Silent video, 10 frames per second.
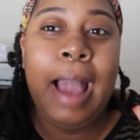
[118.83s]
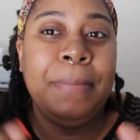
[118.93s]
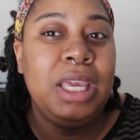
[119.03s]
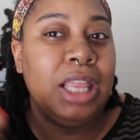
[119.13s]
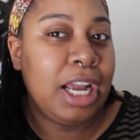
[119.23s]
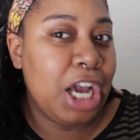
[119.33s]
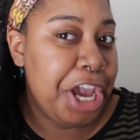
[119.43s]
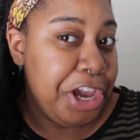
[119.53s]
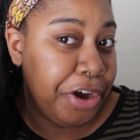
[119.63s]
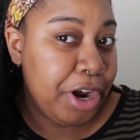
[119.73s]
I mean like a
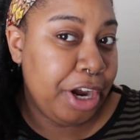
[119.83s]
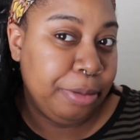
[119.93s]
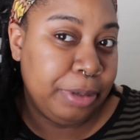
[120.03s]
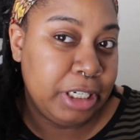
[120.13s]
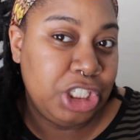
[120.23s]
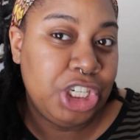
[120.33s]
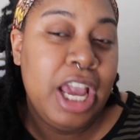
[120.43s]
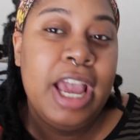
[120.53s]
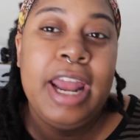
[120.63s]
hair hairbrush.